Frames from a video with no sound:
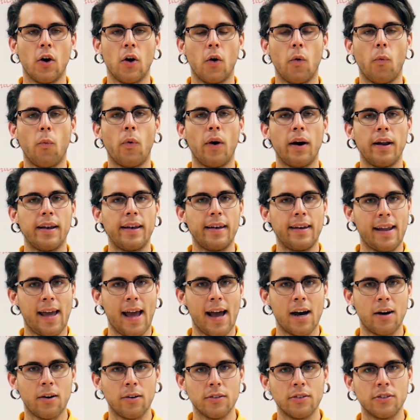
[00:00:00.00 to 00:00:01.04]
what
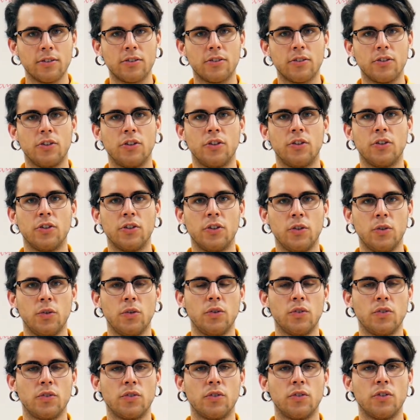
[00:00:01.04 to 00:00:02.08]
nouns you're
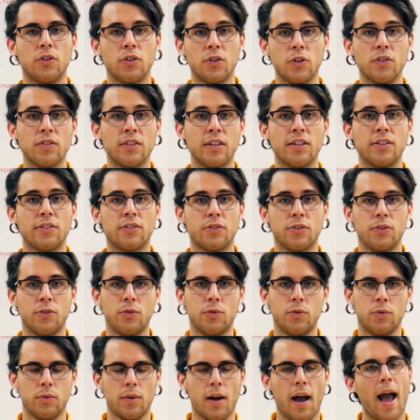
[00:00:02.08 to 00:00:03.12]
using
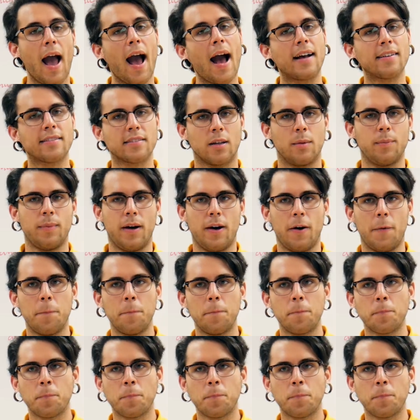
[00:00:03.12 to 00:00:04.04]
to ask about.